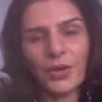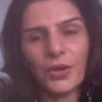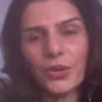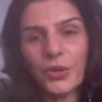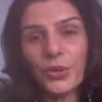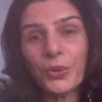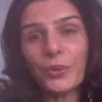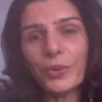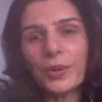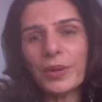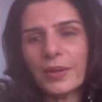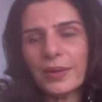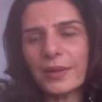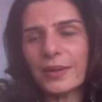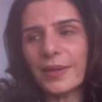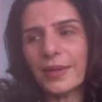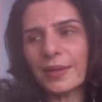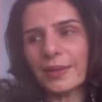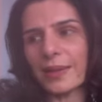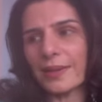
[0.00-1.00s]
new
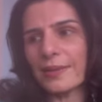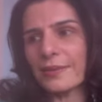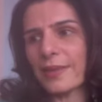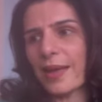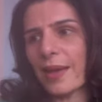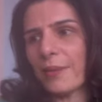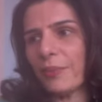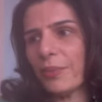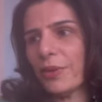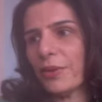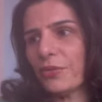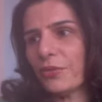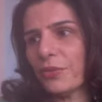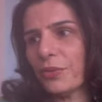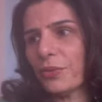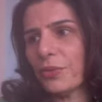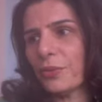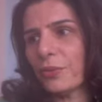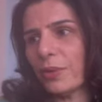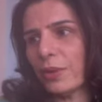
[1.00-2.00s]
learning that is happening to
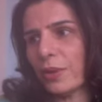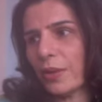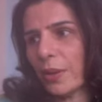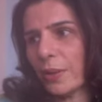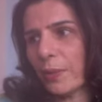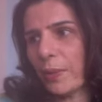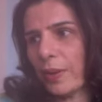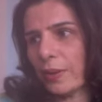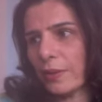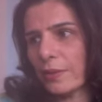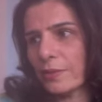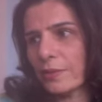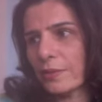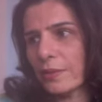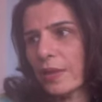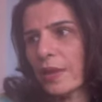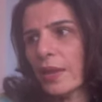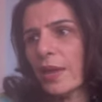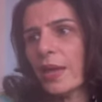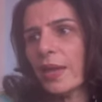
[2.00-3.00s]
you,
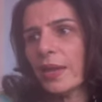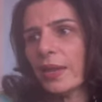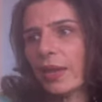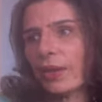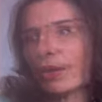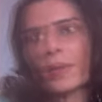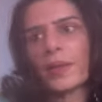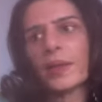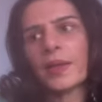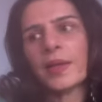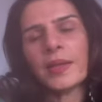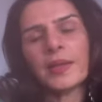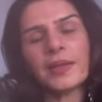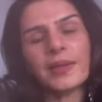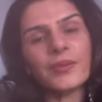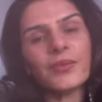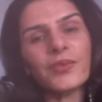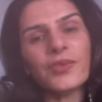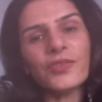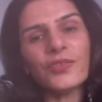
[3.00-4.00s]
Aquarians. Now,
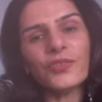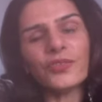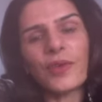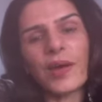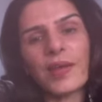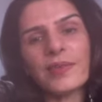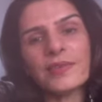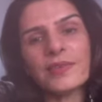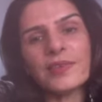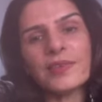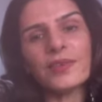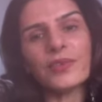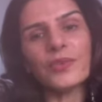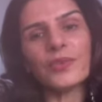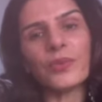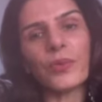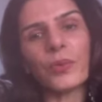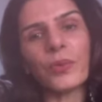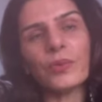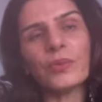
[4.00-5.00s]
this transit
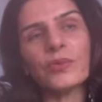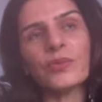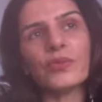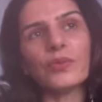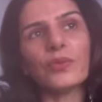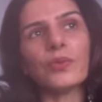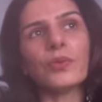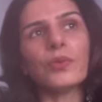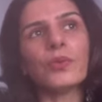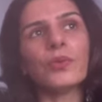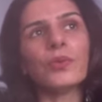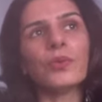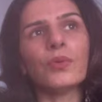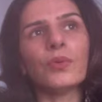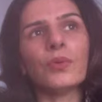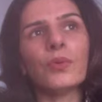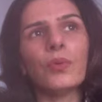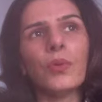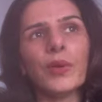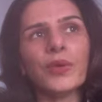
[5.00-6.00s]
is also
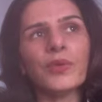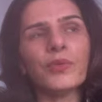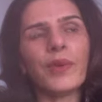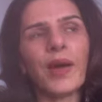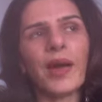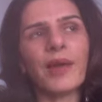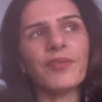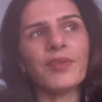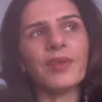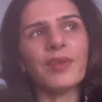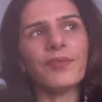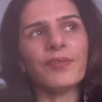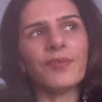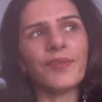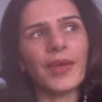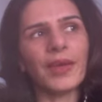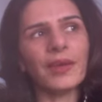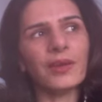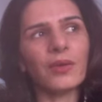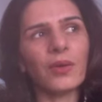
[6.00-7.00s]
going to have an
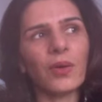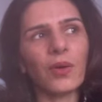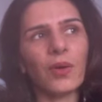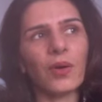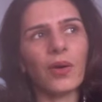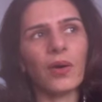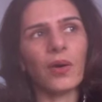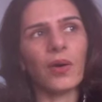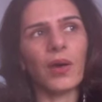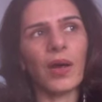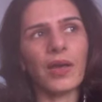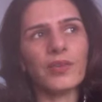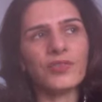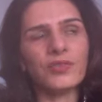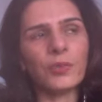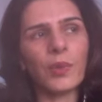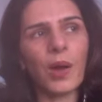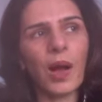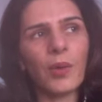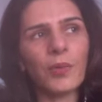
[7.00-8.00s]
effect
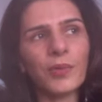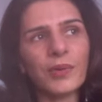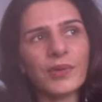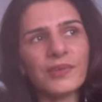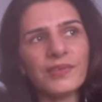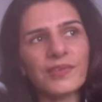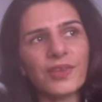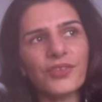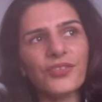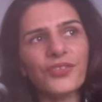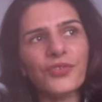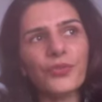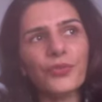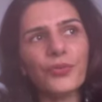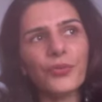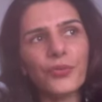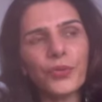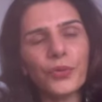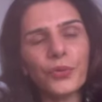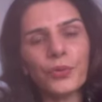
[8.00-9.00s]
as to how it is that
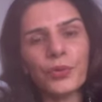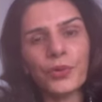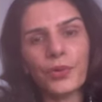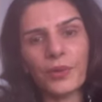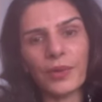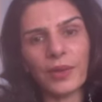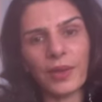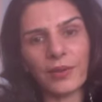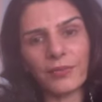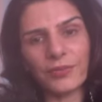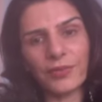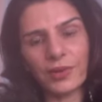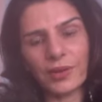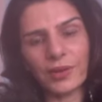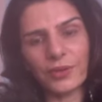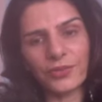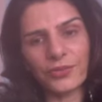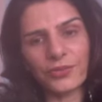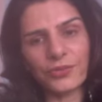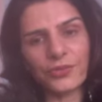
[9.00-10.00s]
you view your love
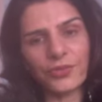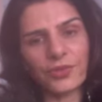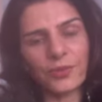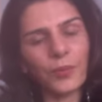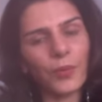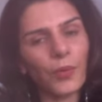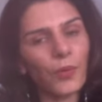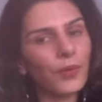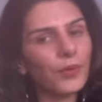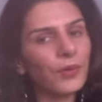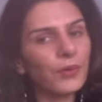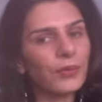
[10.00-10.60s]
relationship or your